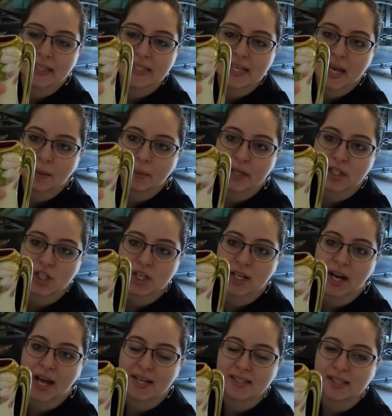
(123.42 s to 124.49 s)
damaged.
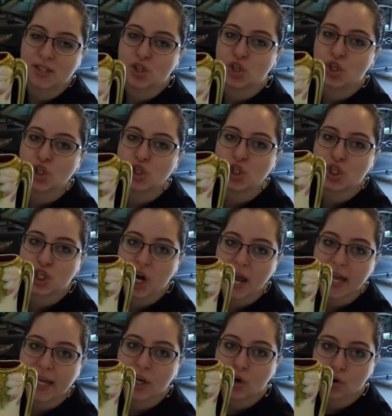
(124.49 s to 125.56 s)
It has this
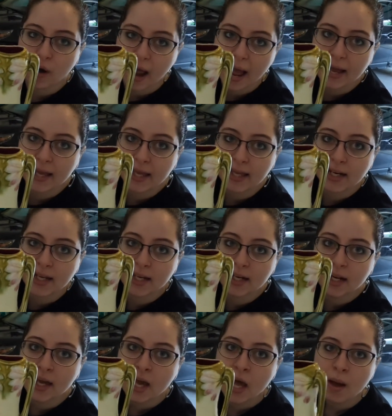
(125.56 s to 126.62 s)
giant crack in it,
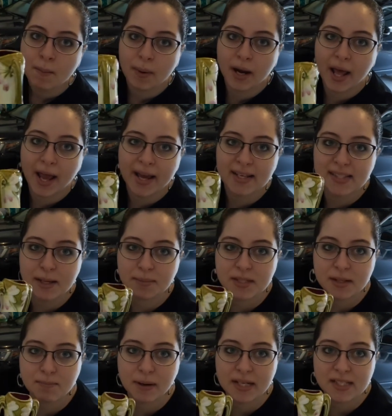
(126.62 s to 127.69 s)
but I
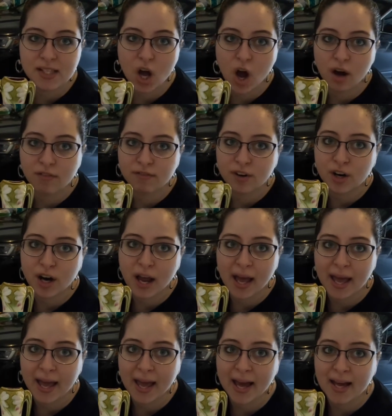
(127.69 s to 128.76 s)
accepted best offer
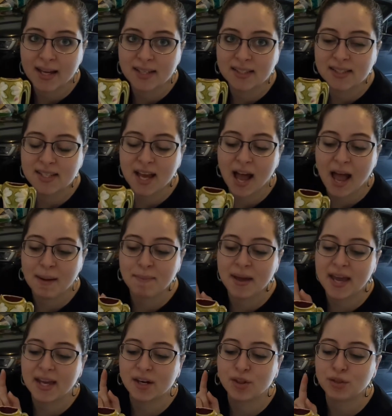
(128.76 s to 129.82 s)
and I
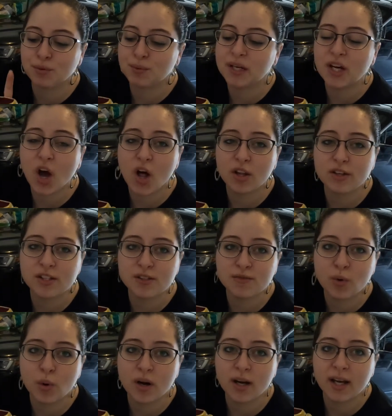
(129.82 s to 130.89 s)
paid $3
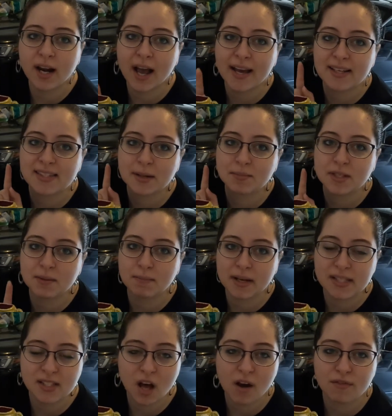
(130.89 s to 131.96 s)
for it. I accepted
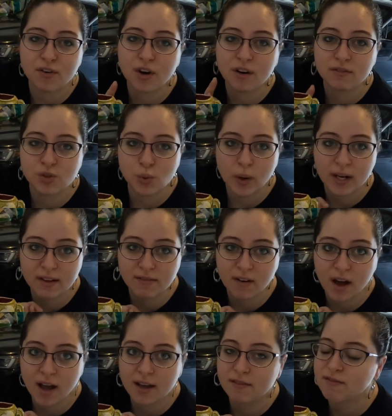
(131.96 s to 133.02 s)
best offer of
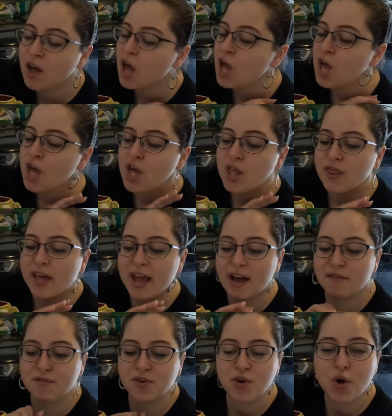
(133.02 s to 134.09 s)
$25. They
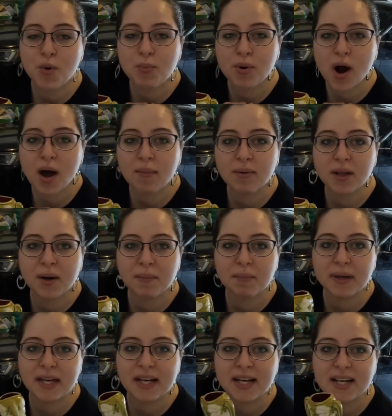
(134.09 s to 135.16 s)
have no problem
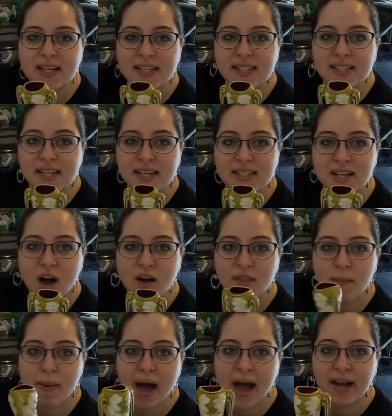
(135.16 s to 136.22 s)
because it's on
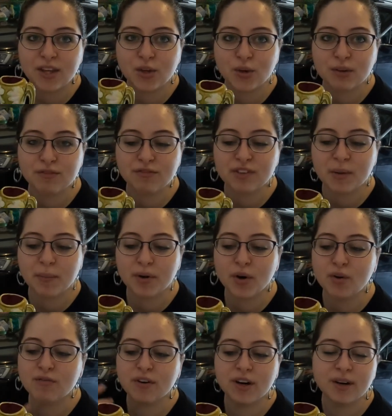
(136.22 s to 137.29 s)
the back, you can flip it
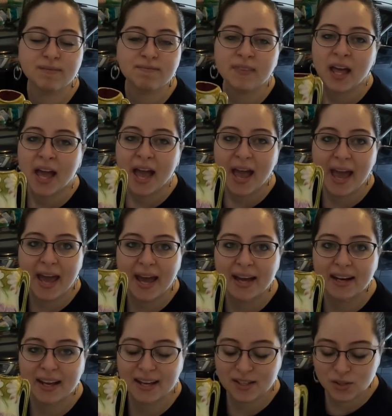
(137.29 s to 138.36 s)
over,
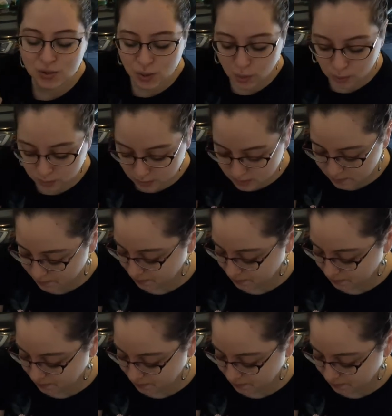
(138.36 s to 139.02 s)
and it sold.